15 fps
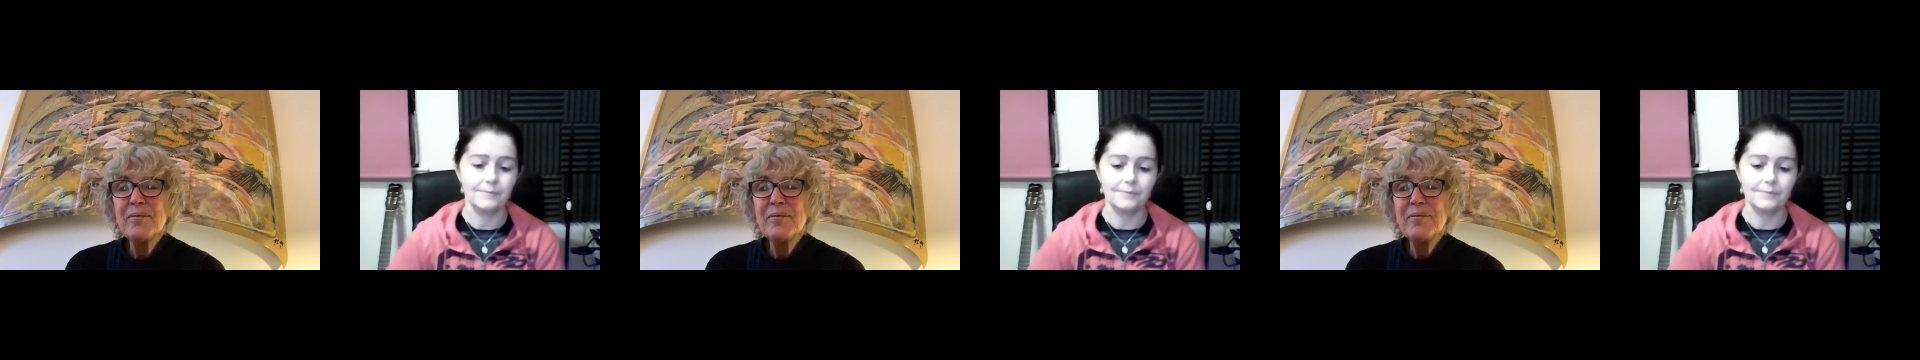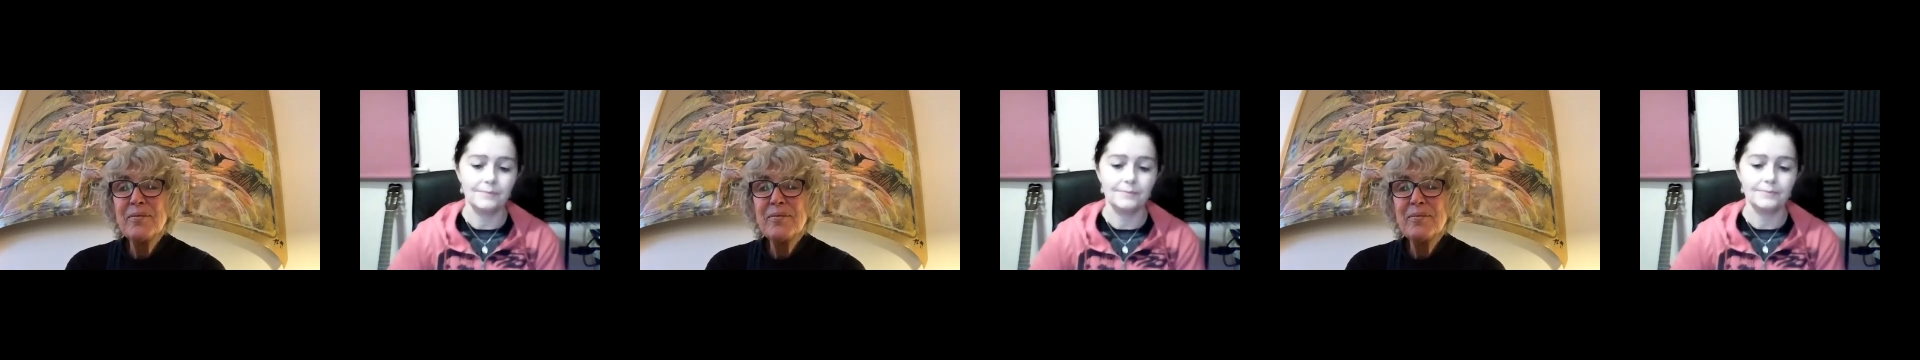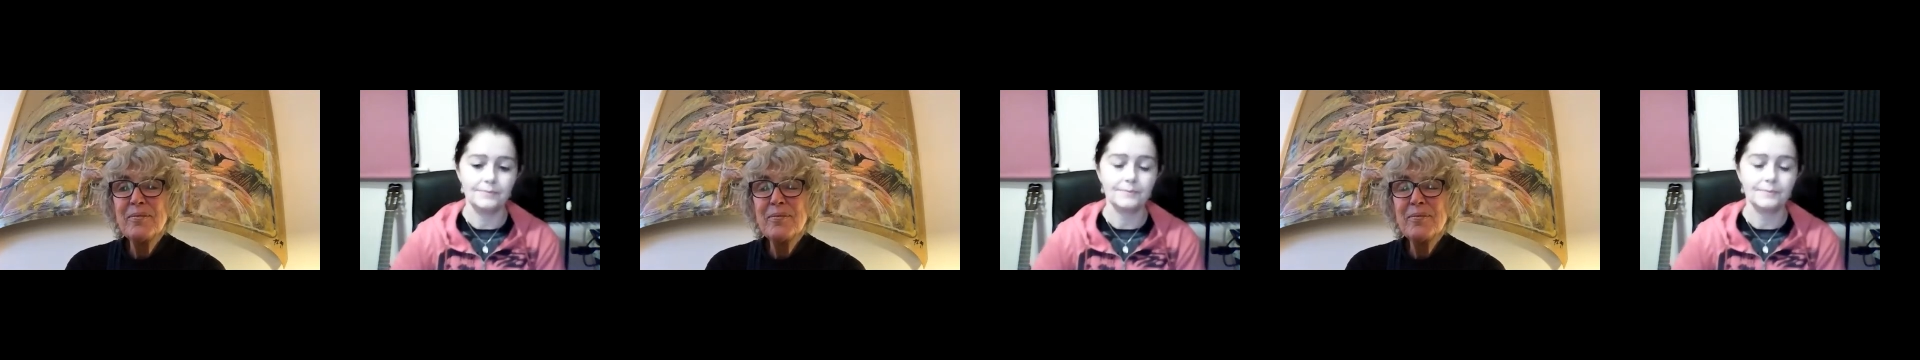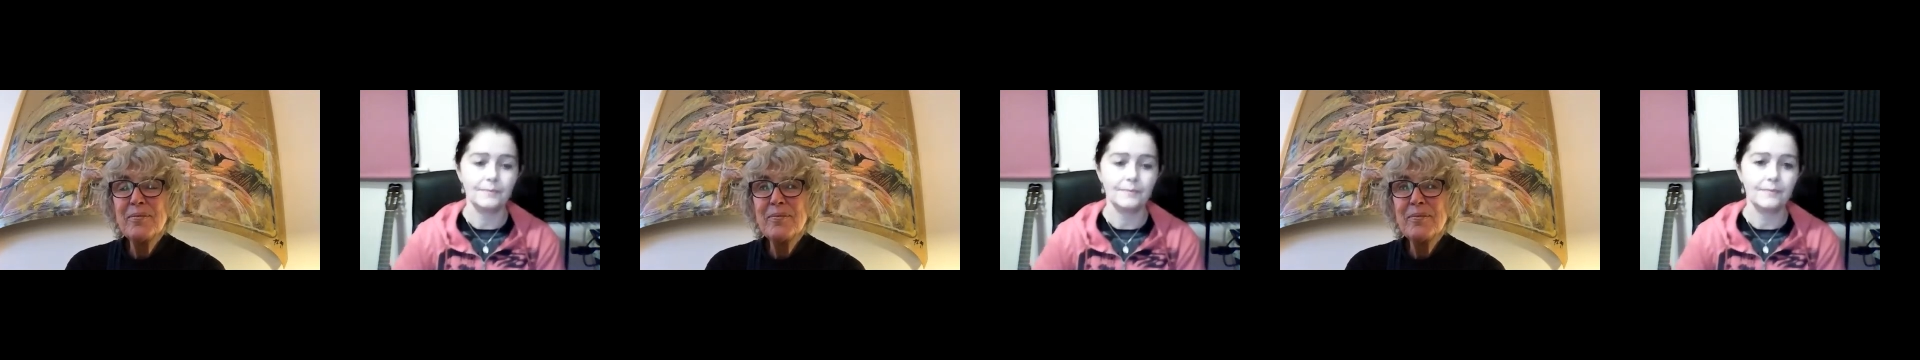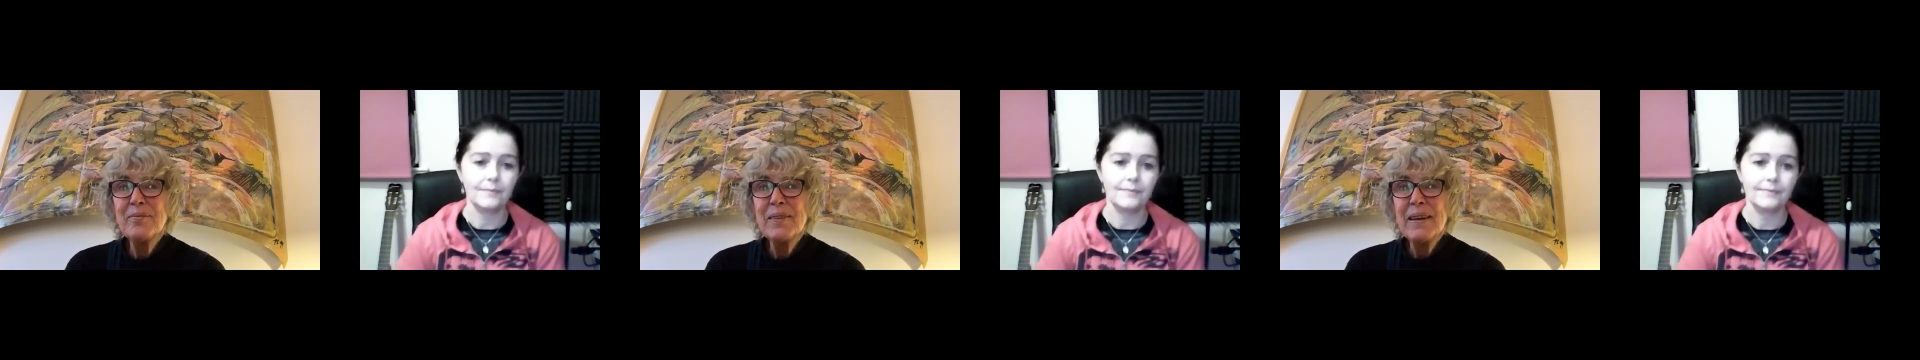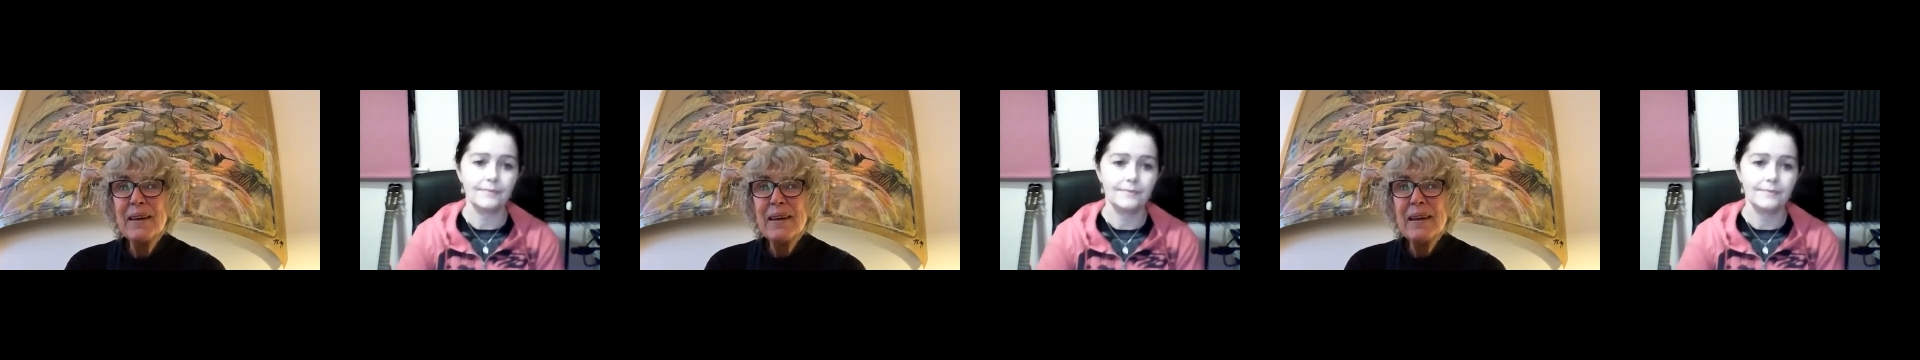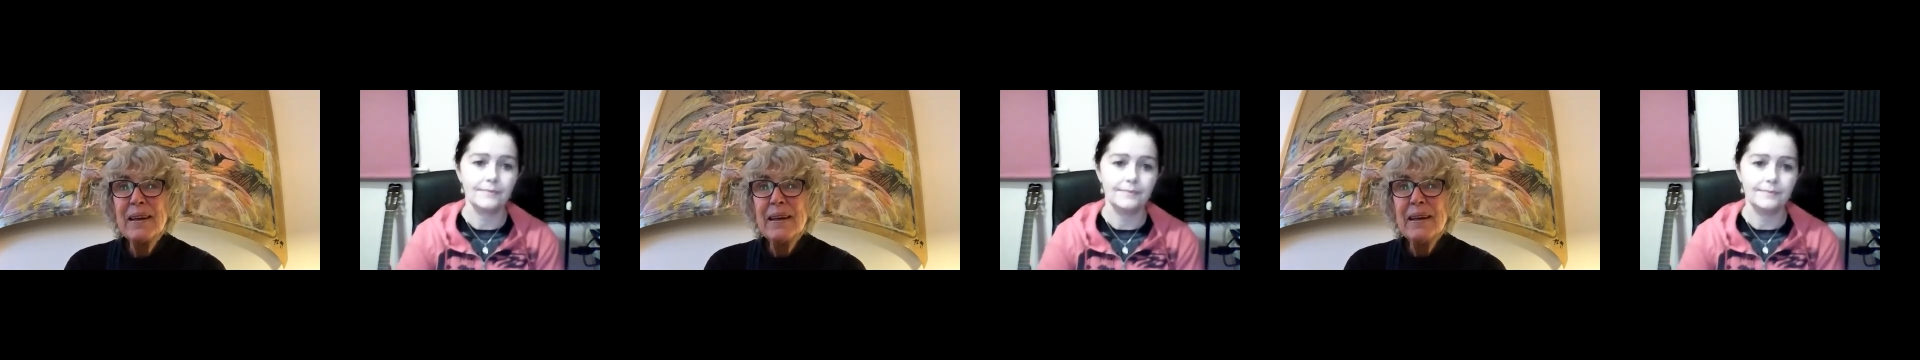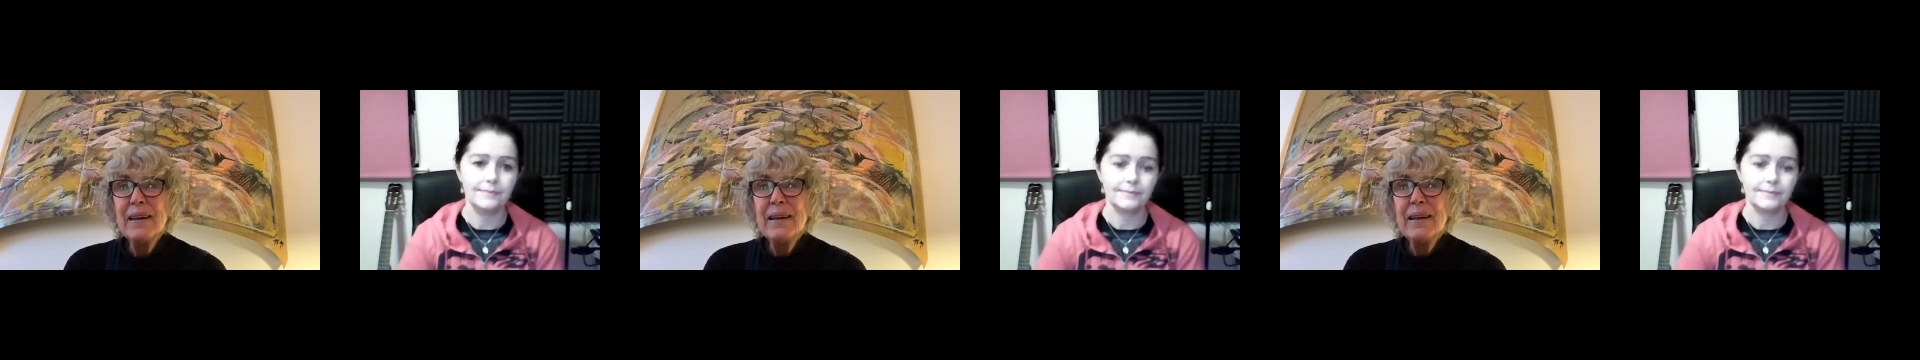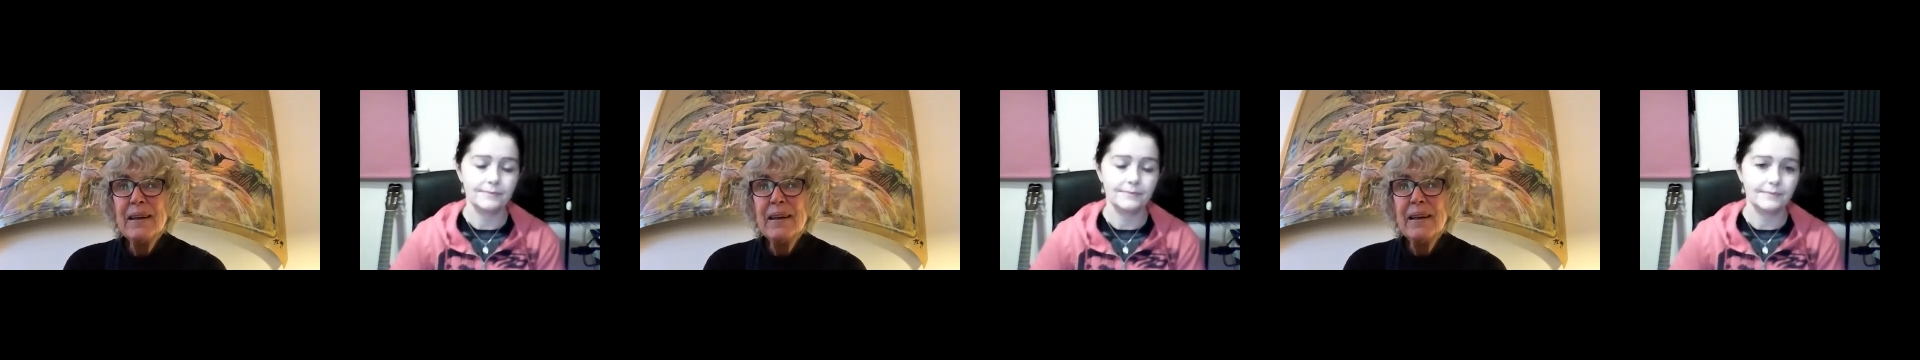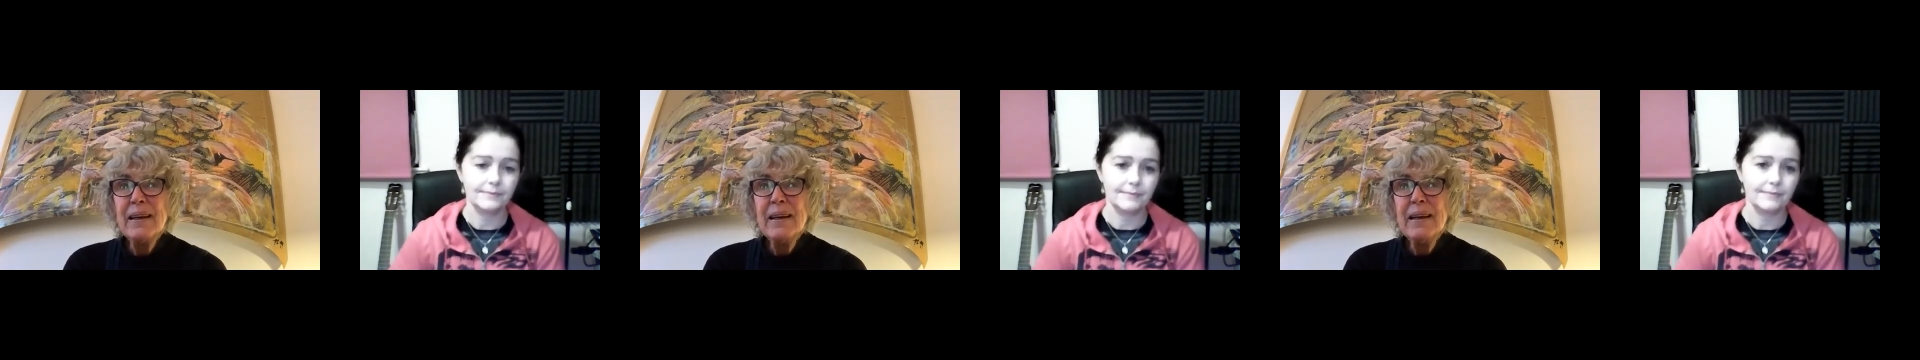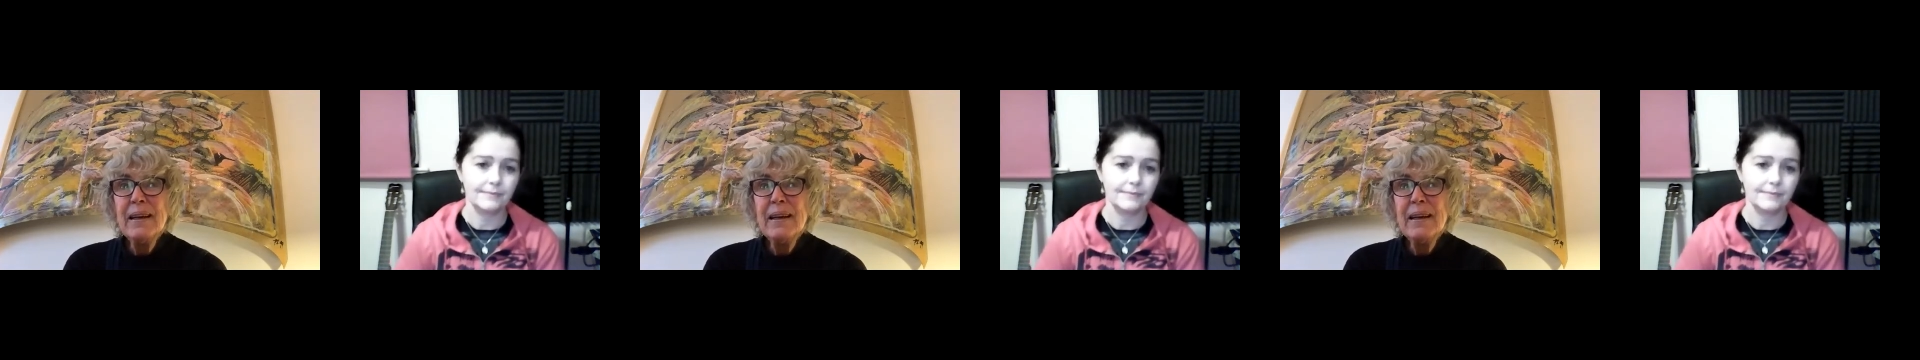(silence)